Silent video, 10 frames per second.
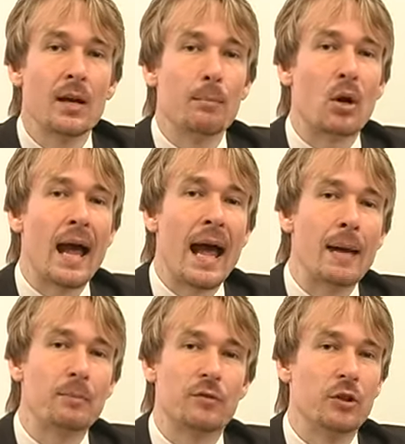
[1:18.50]

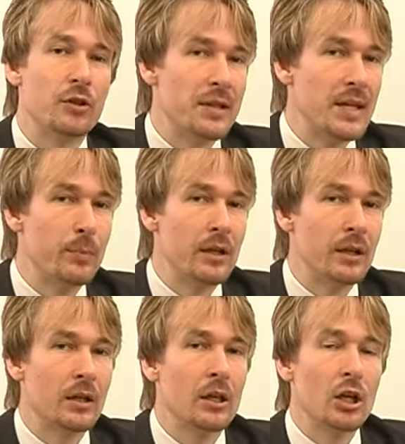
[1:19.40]
perhaps for your
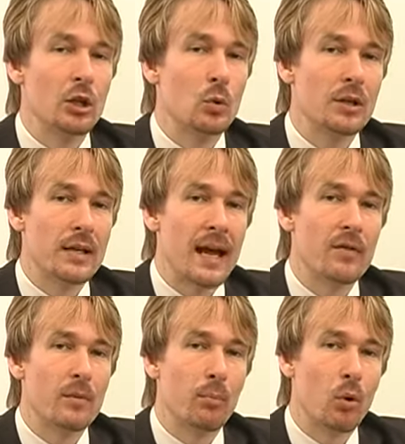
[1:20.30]
deepening, you want to have
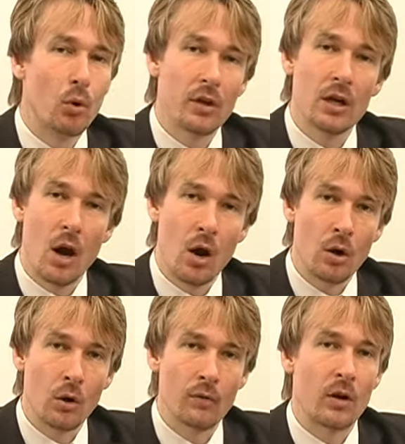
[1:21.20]
them pull the car
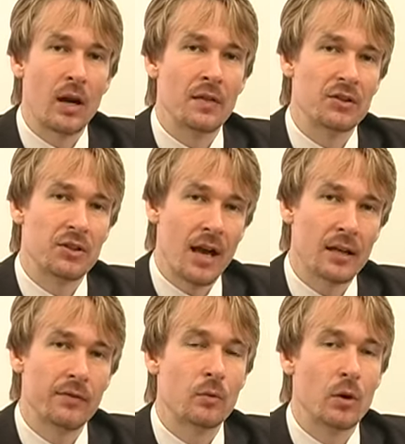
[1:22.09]
over on the side
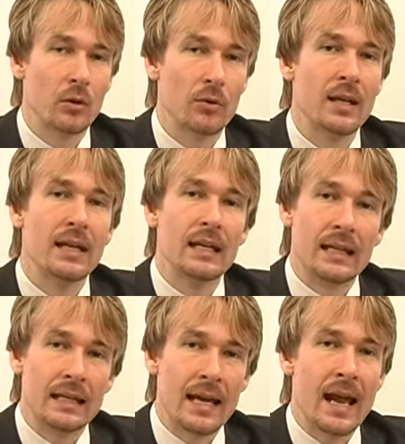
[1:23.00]
of the road,
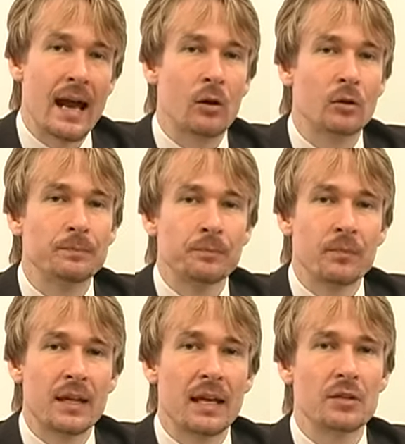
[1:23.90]
get out,
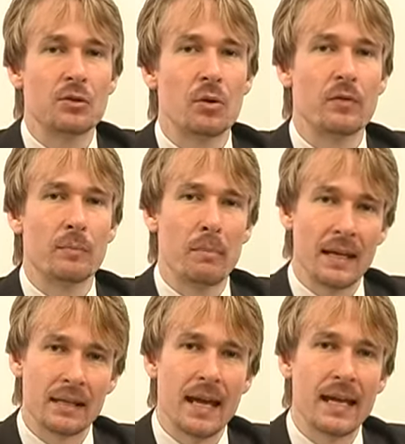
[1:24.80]
get in sort of a
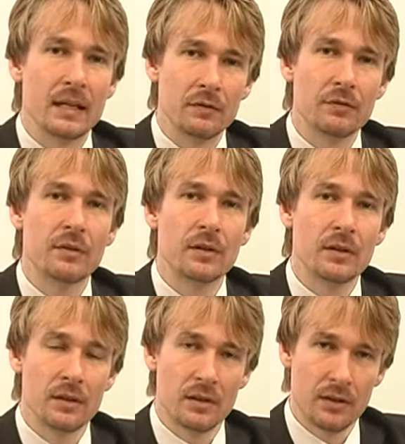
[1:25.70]
meditative
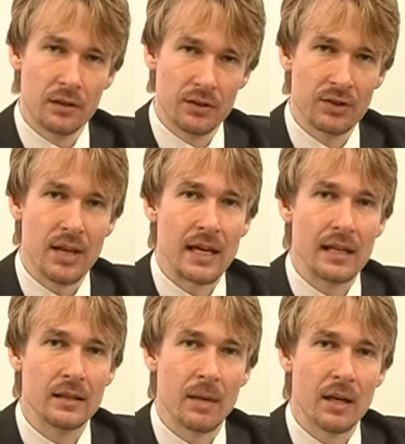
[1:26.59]

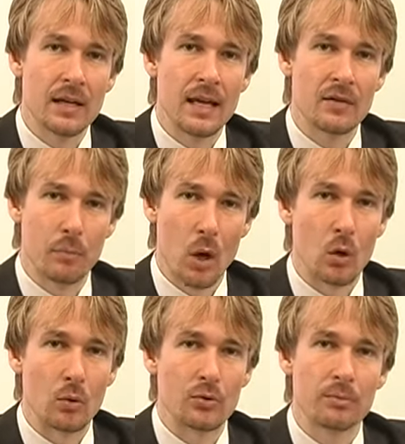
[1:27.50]
state, meditative
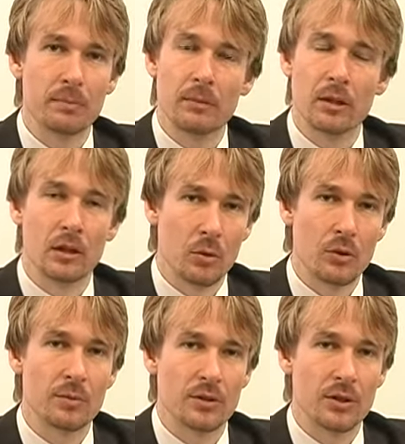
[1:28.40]
pose, maybe the lotus
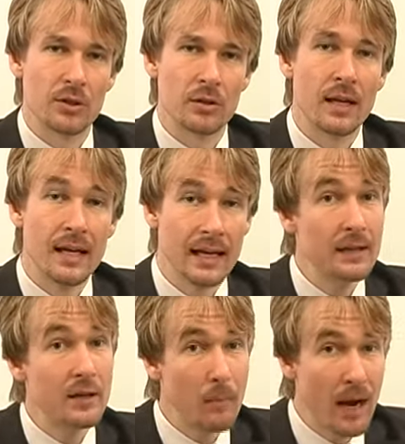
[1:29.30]
position, in
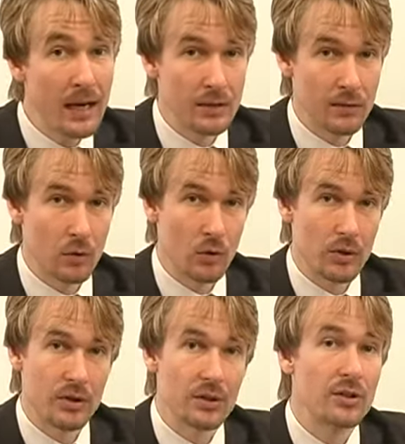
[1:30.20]
their minds, of
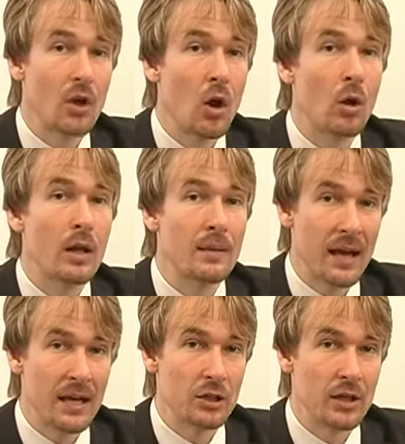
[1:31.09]
course. This is all
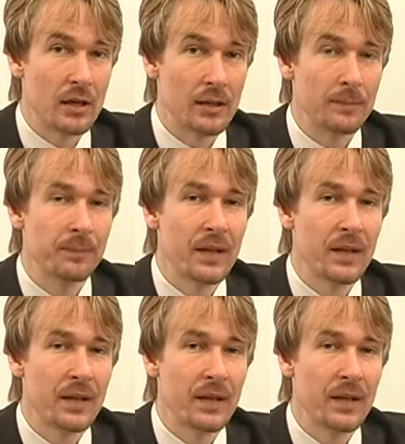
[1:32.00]
imaginary.